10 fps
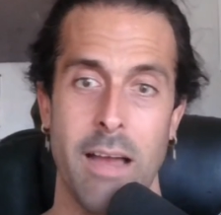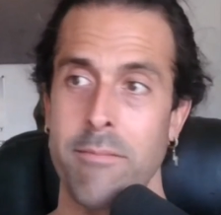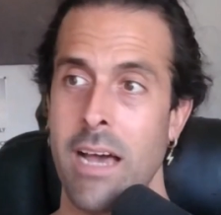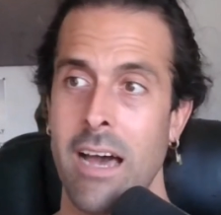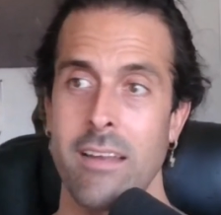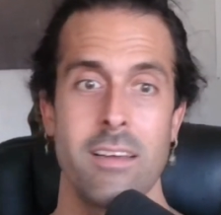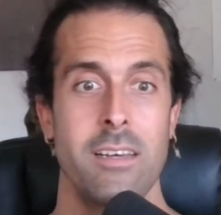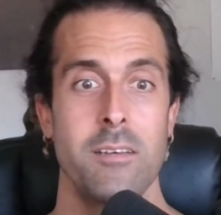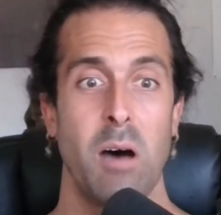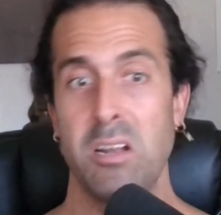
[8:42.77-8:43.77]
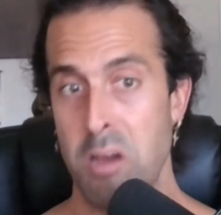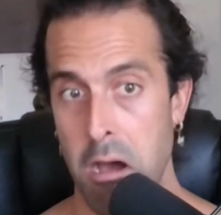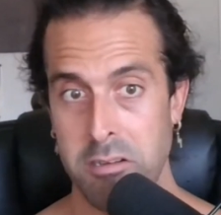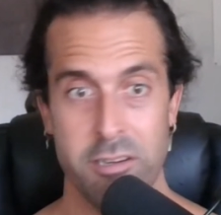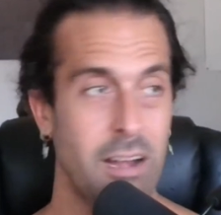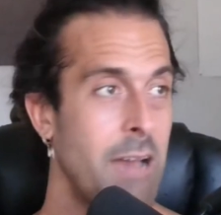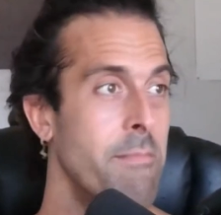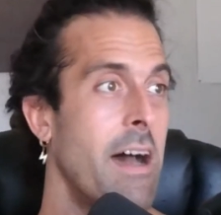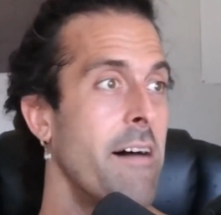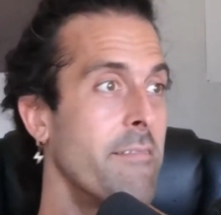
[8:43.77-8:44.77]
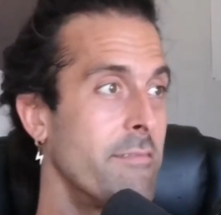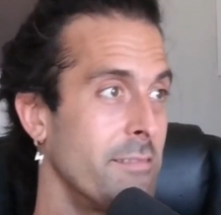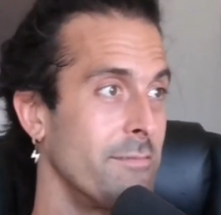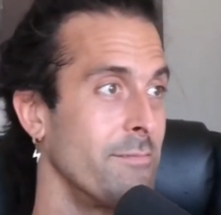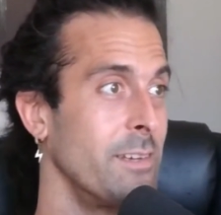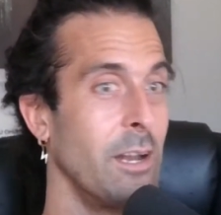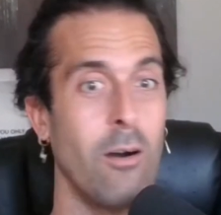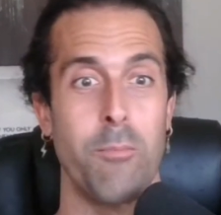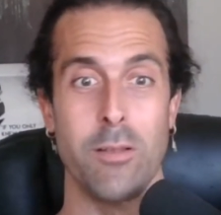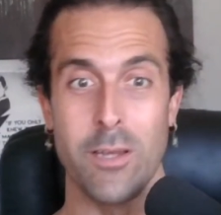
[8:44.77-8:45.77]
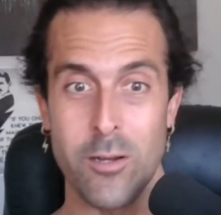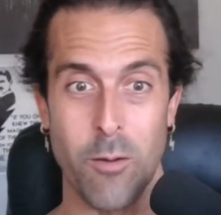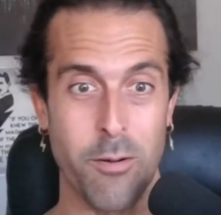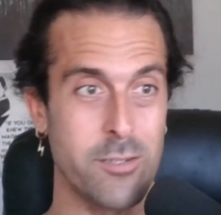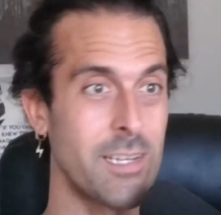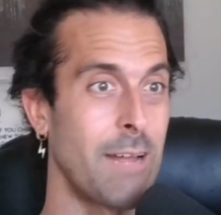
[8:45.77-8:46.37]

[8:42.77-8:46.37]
I'm not a doctor. I'm not, a political person.